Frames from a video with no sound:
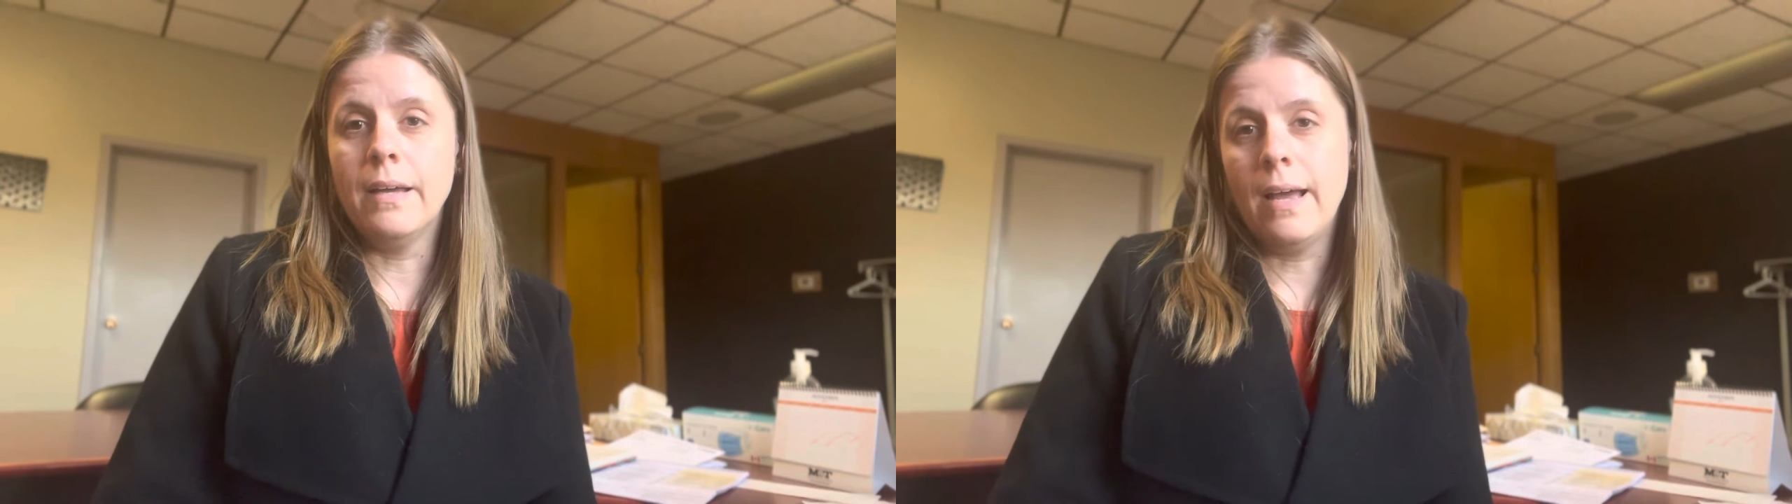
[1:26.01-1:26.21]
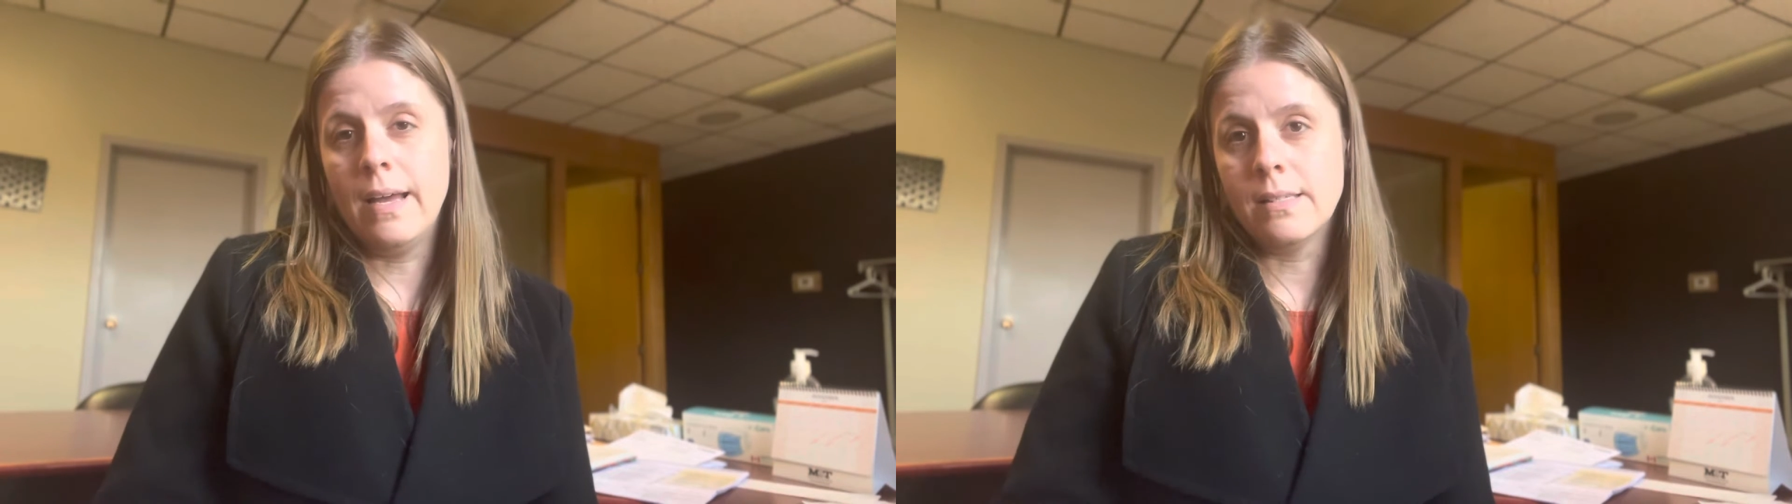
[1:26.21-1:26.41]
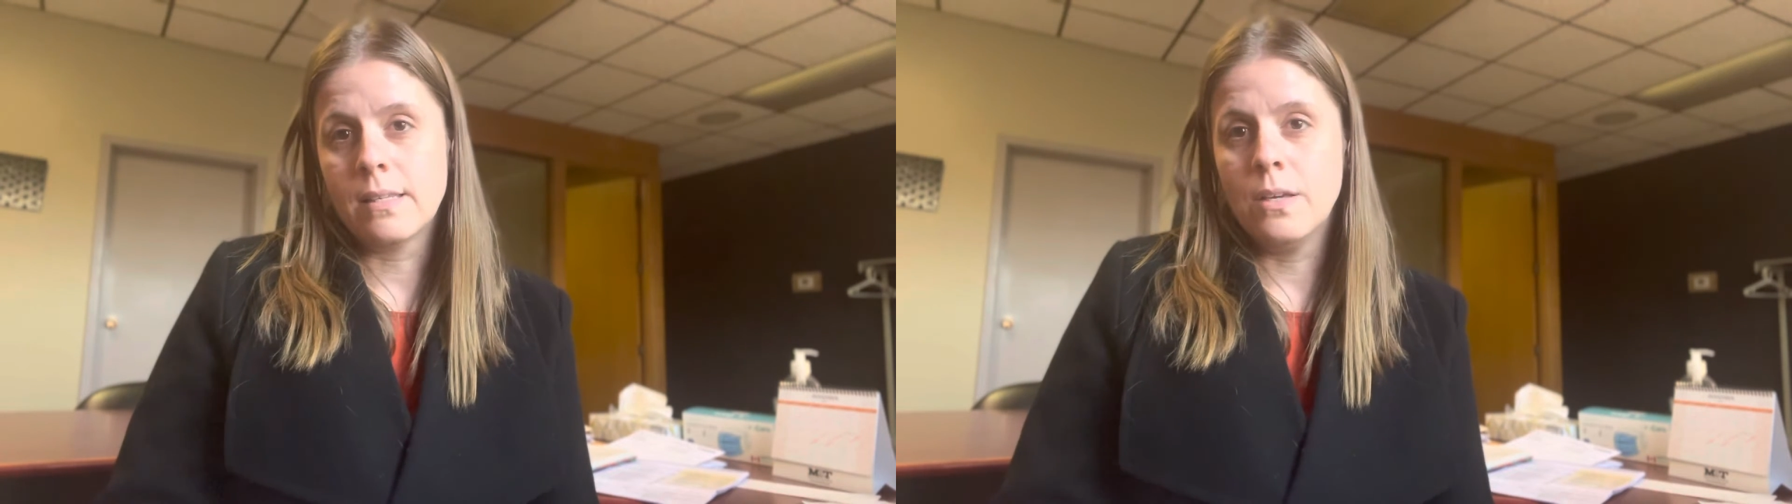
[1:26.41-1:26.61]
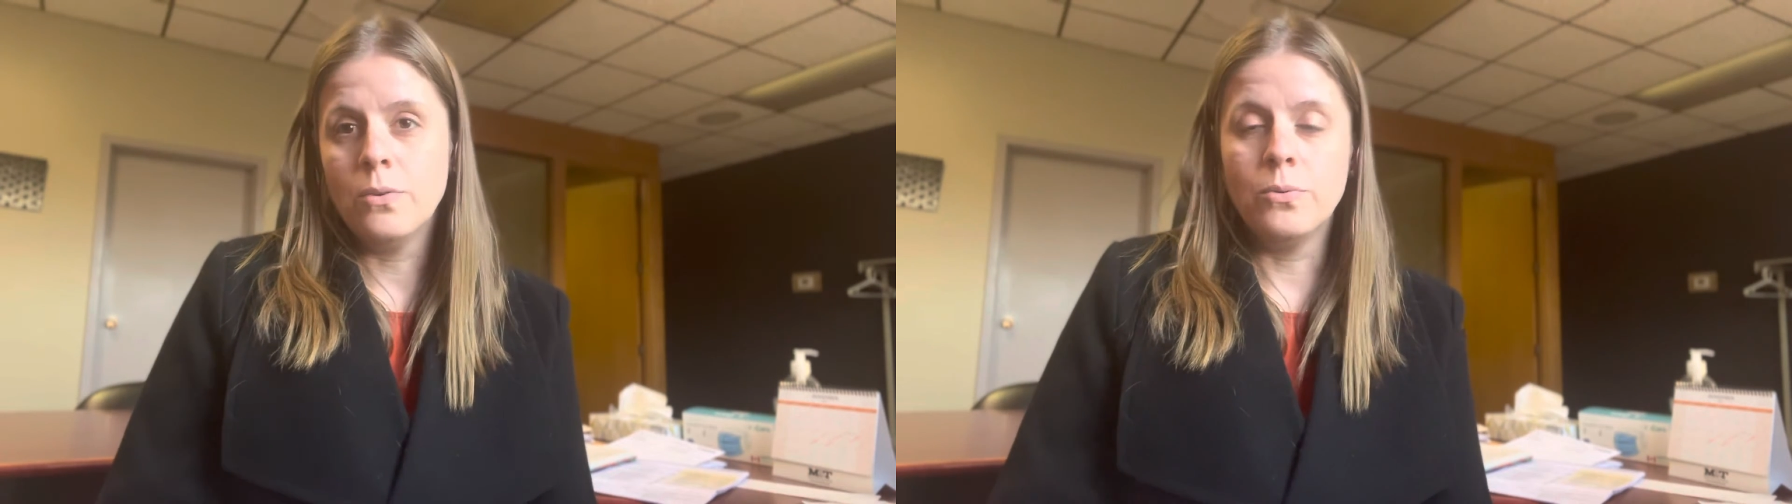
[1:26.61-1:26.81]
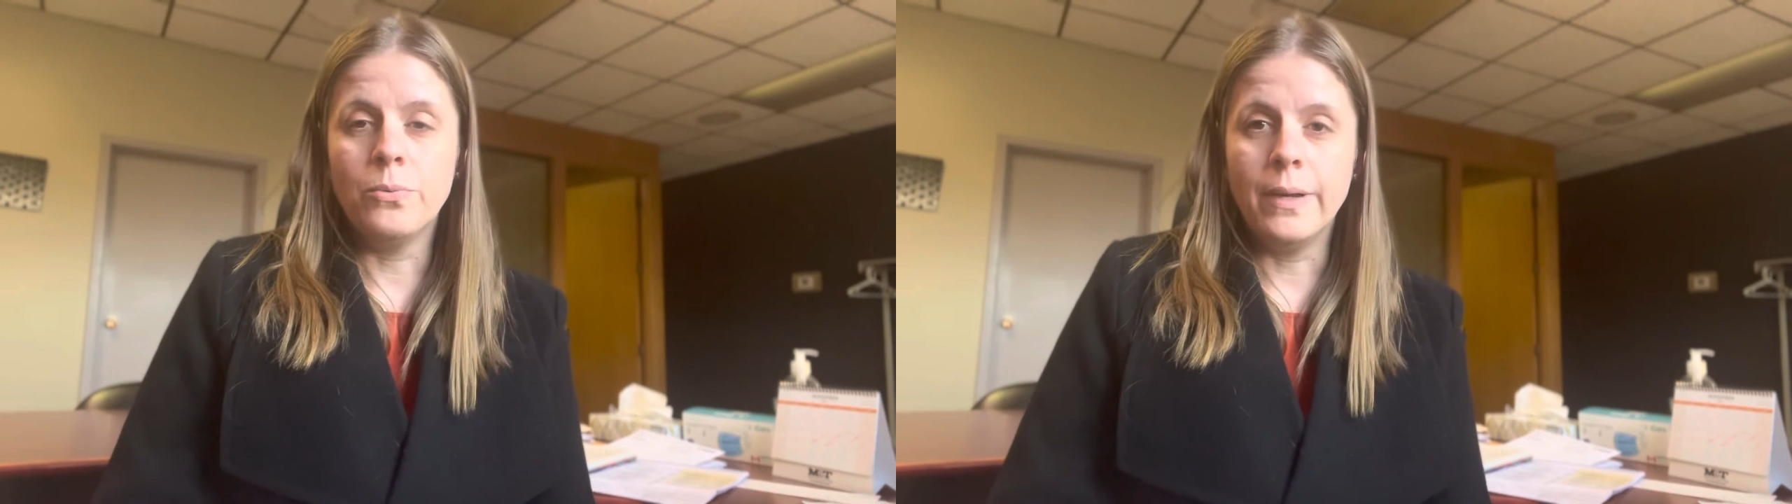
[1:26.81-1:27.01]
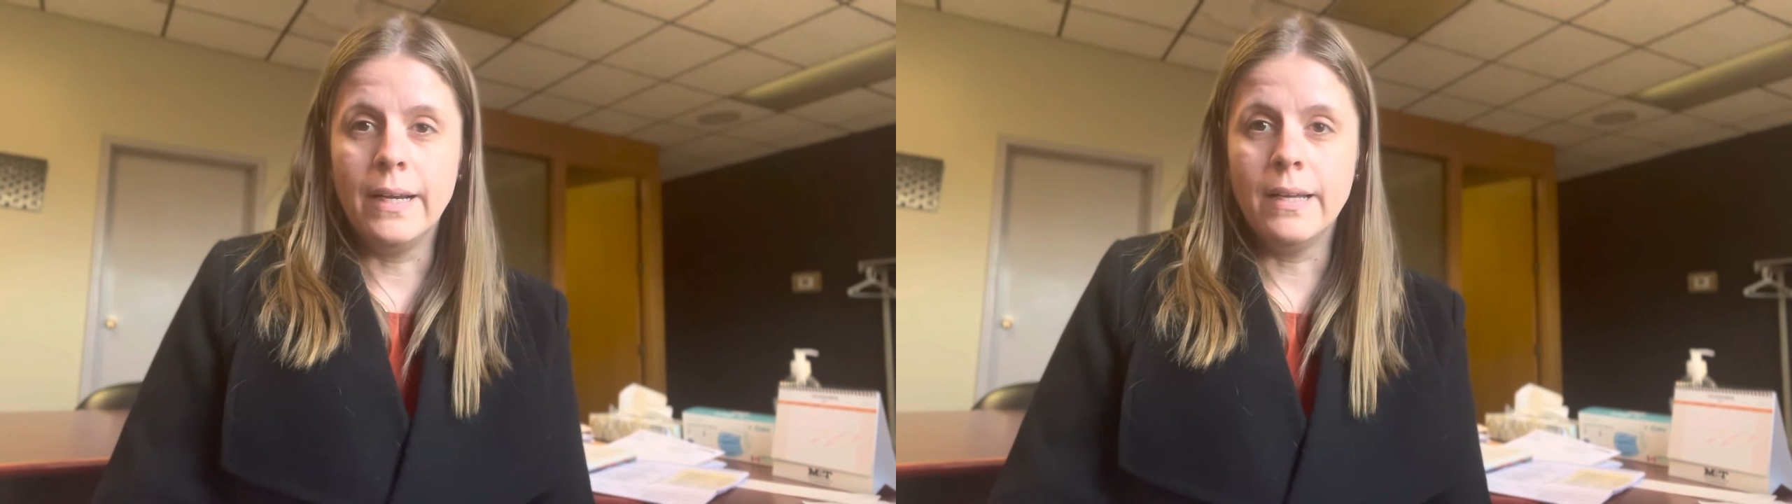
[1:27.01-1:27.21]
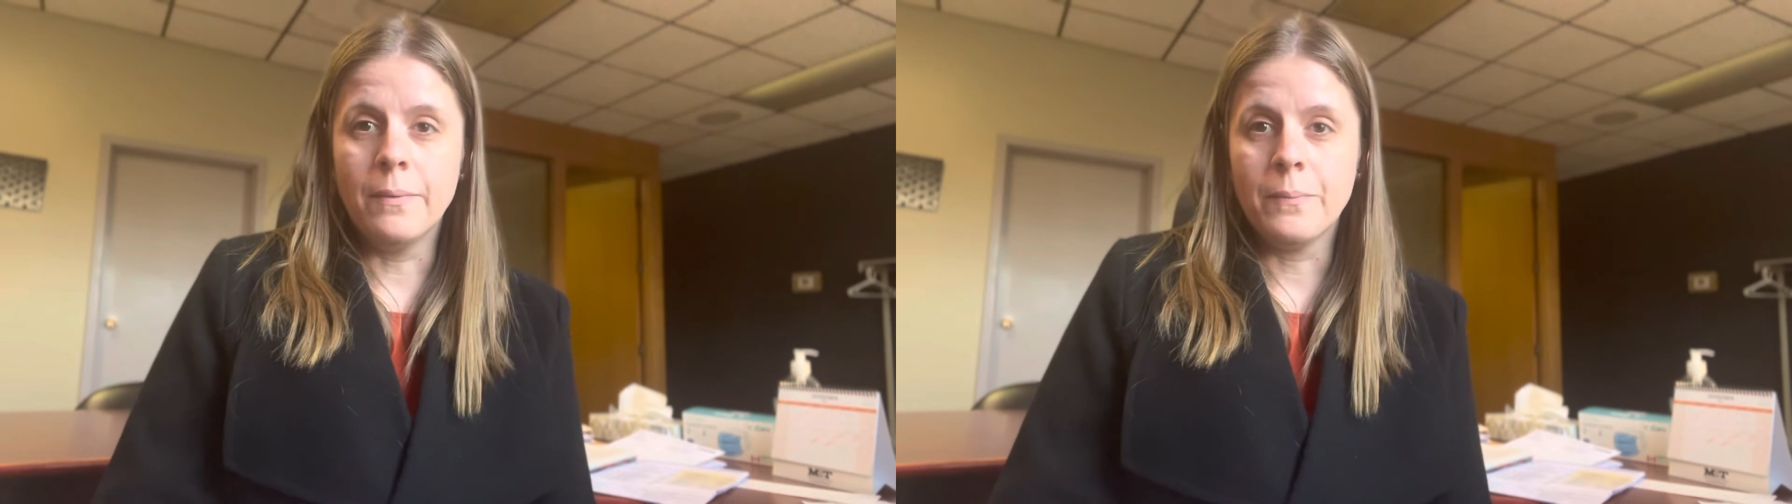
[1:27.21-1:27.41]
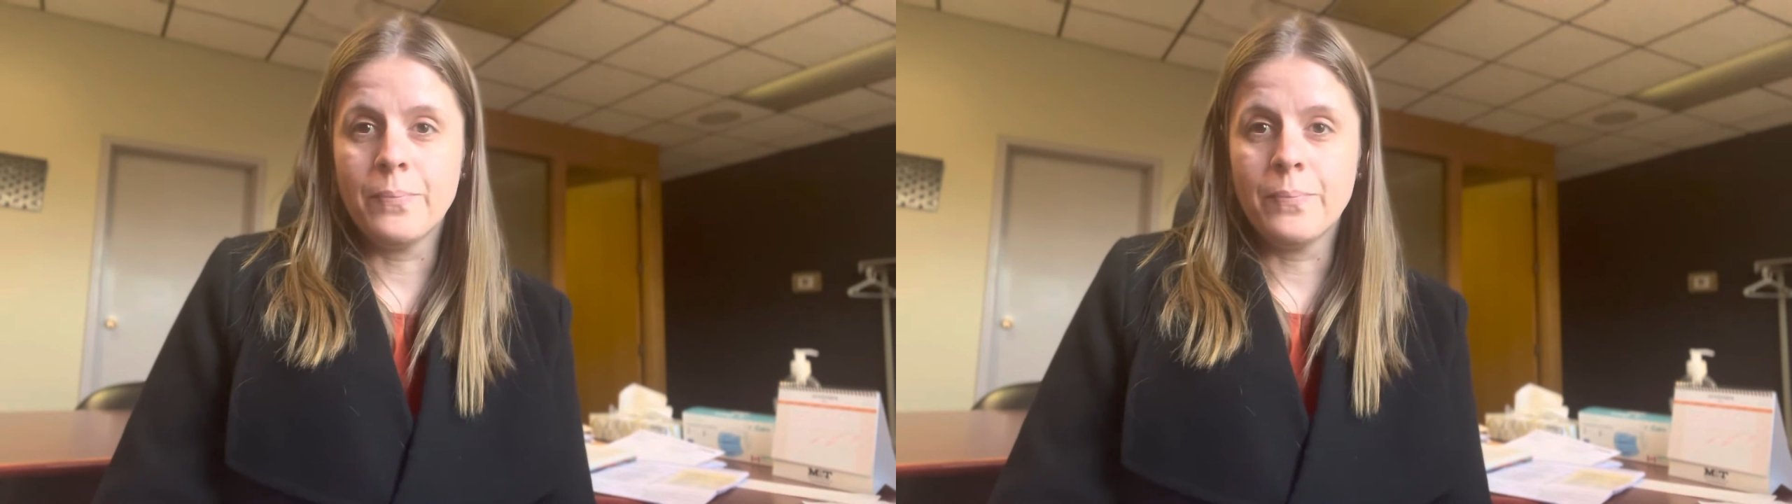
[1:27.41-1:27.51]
ask you, really,